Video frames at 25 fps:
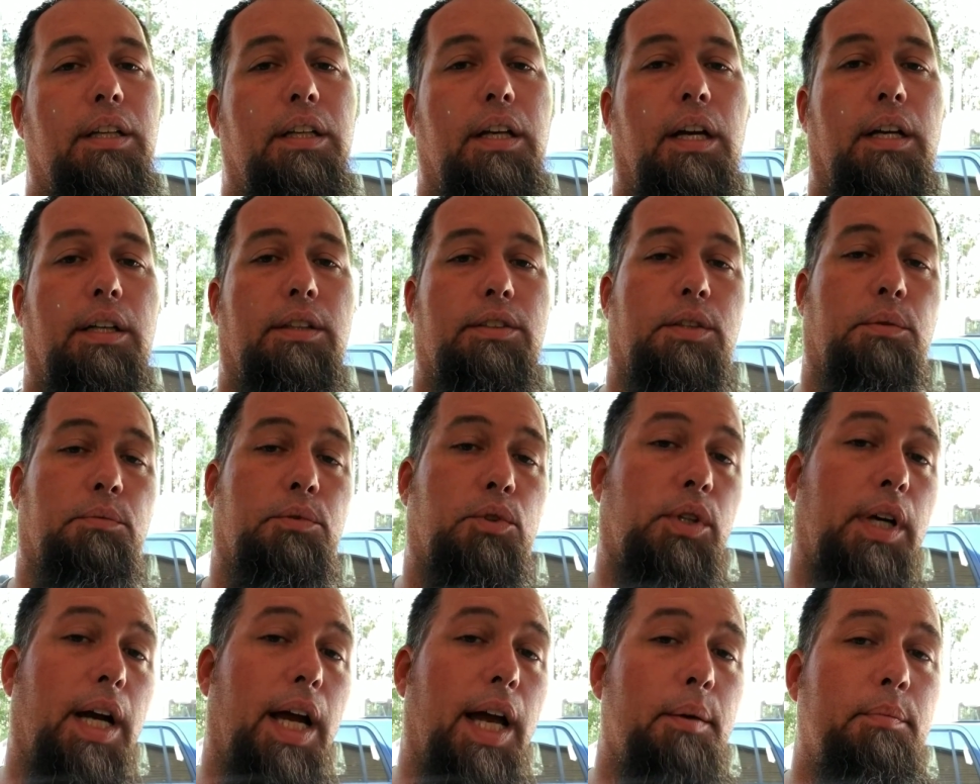Uh,
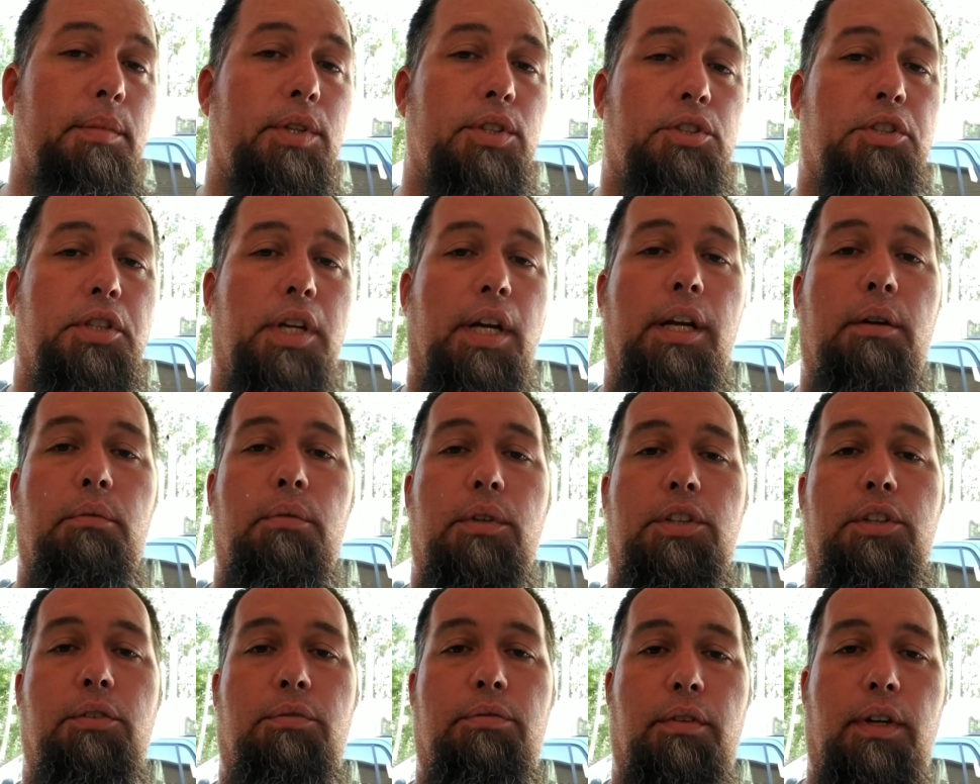subscribe and share
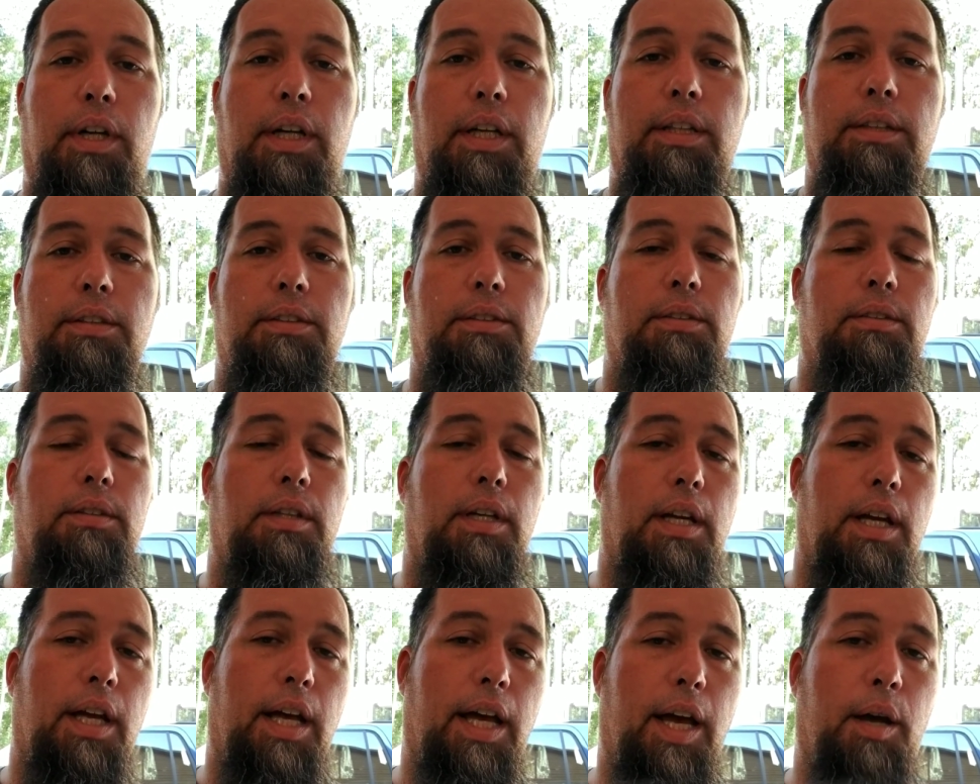with your friends.
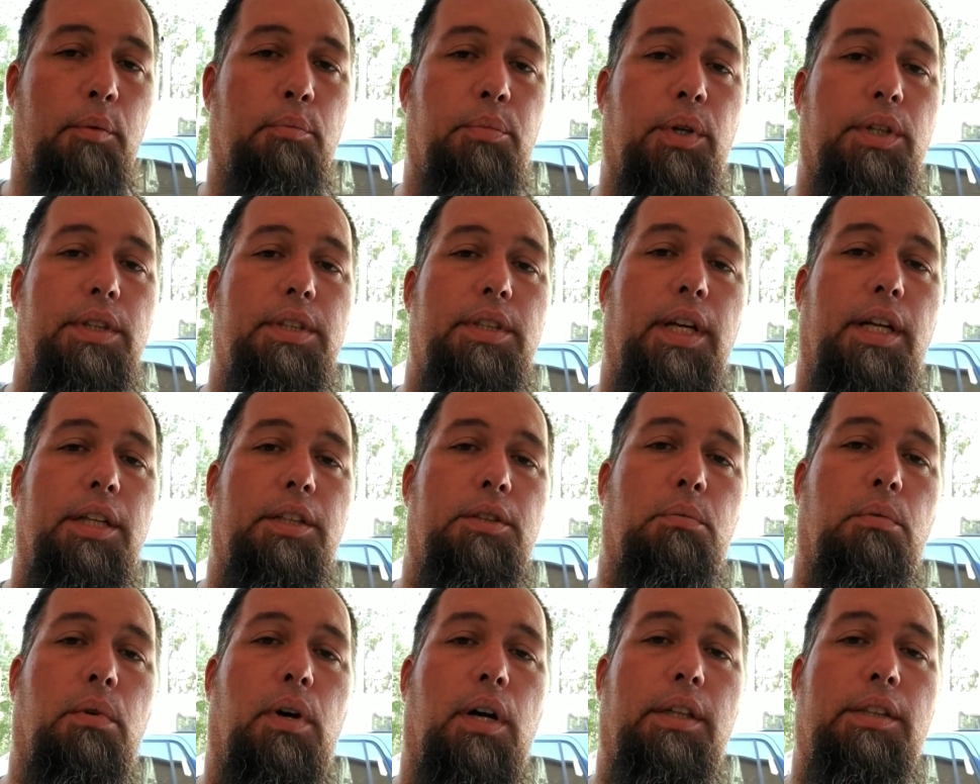I
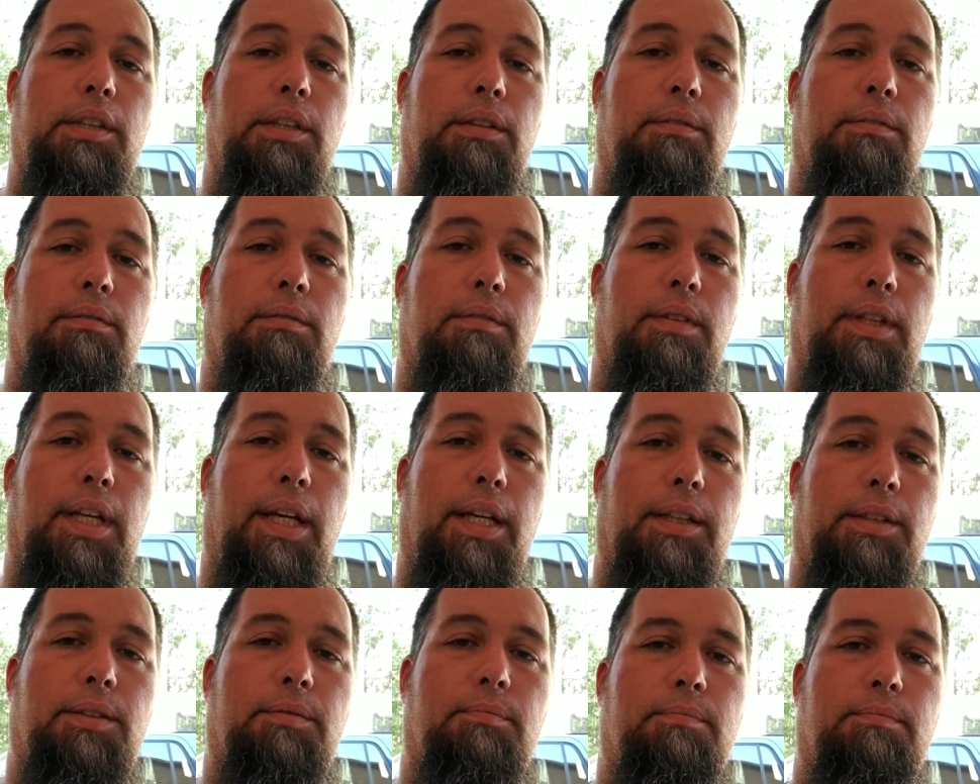appreciate you watching.
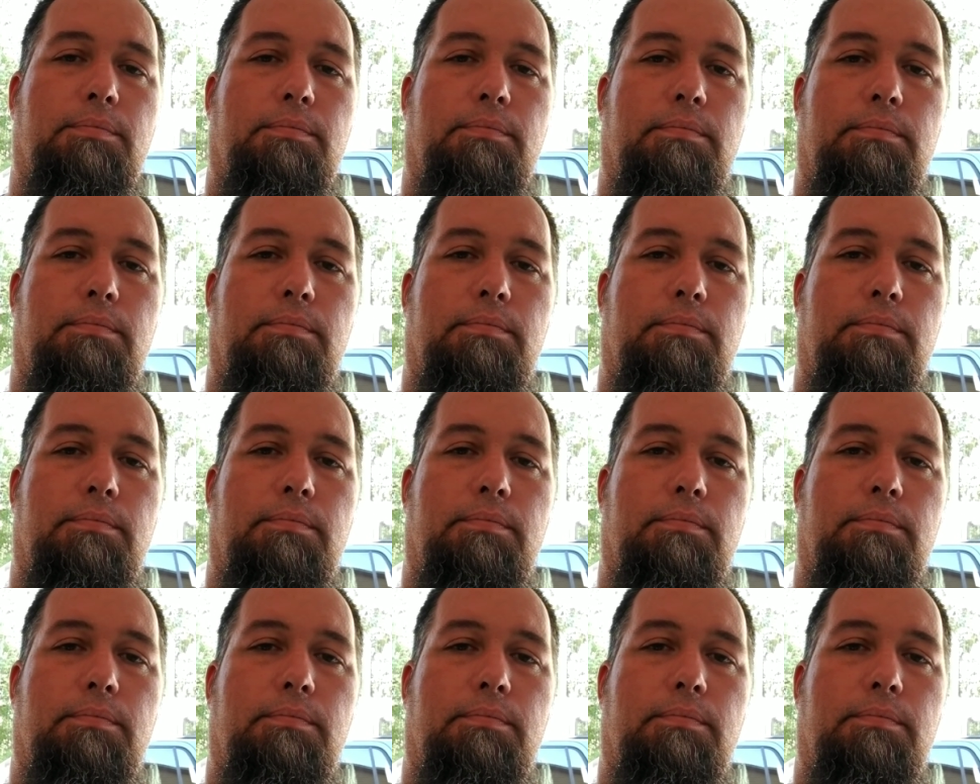Thanks.